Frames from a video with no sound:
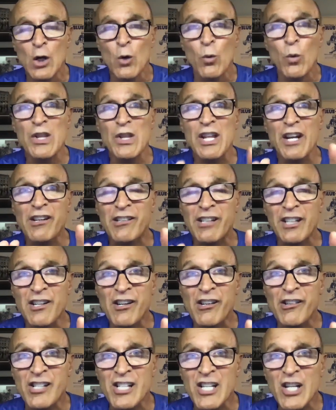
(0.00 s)
with a
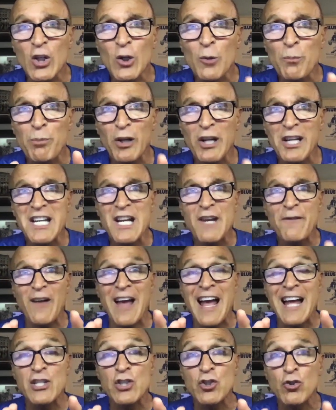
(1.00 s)
sincere belief
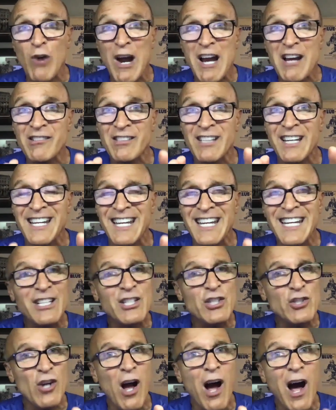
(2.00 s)
and trust in
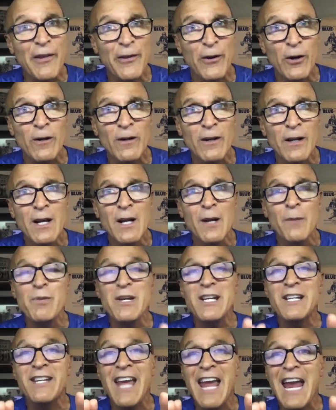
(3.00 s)
each other
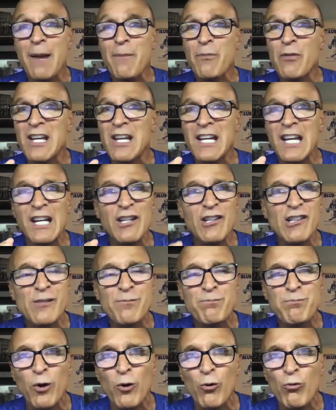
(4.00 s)
became the
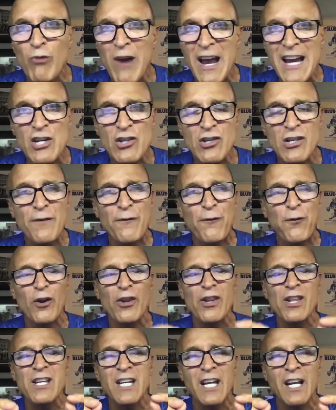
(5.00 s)
inspiration for
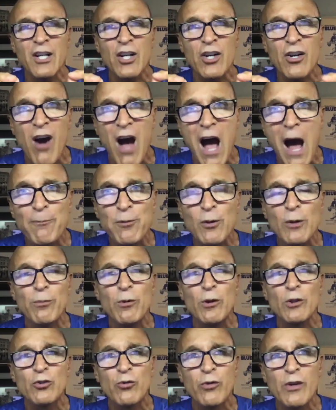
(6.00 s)
the
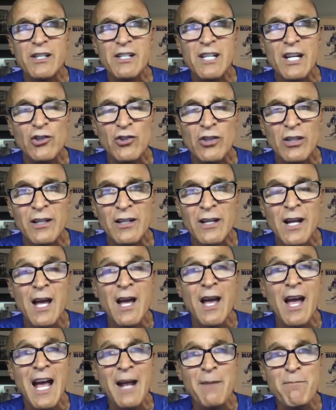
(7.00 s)
incomparable tradition
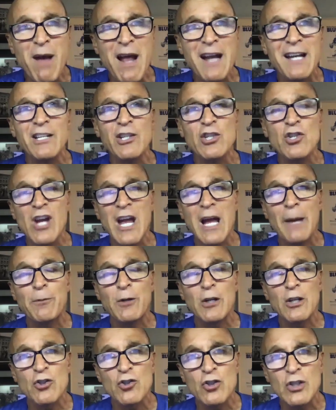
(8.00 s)
and many
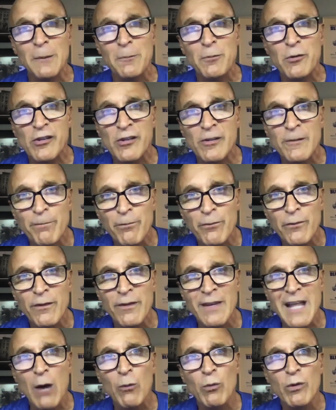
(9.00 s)
championships
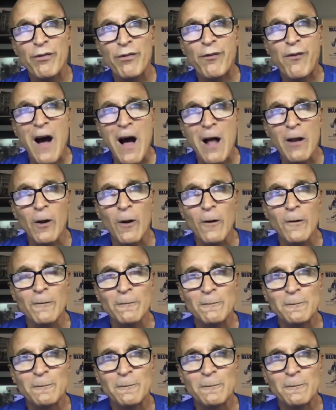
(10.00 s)
that would follow.